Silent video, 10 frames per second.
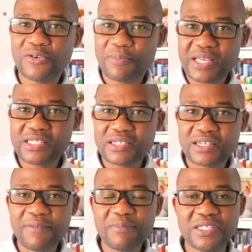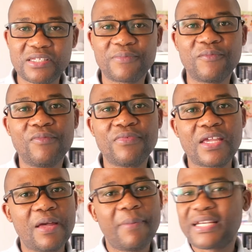budget numbers.
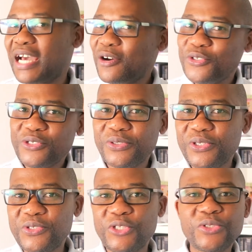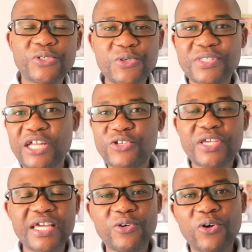But now you start to
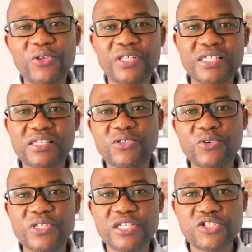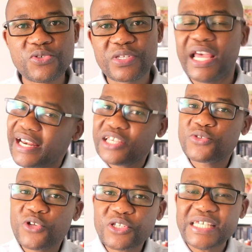get all of those issues, and
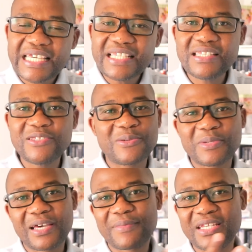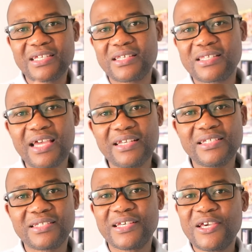it's not easy to become a data
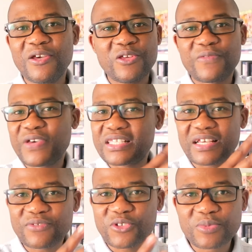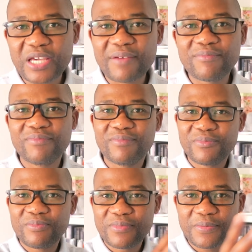scientist. You first have to become,
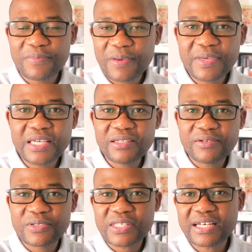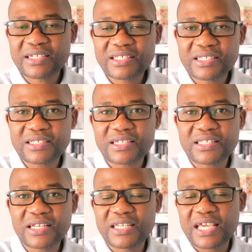maybe you start as just
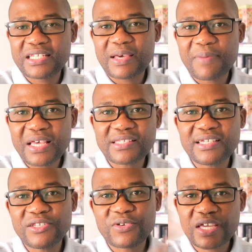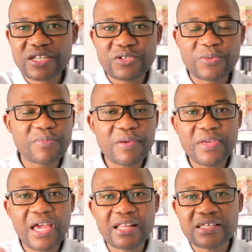a data person, you get
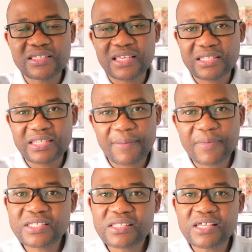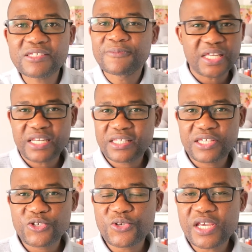maybe others get their masters, you start as
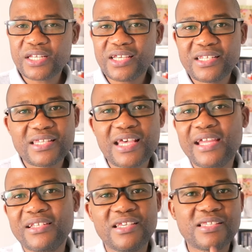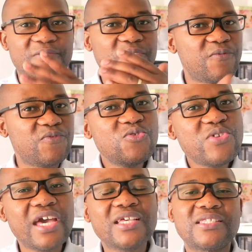a junior data scientist. After a few
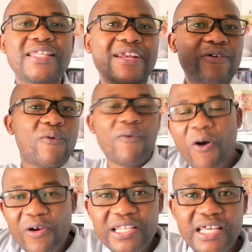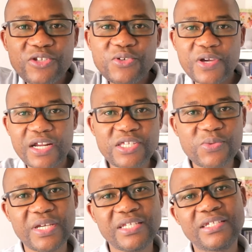years, then only then do you
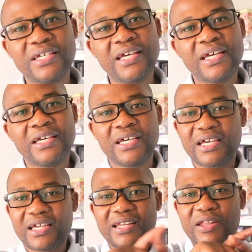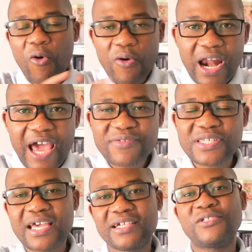graduate. The whole life
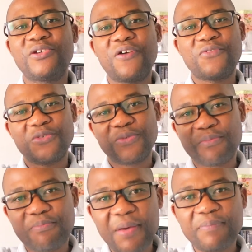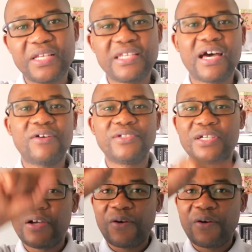cycle, you have to map it down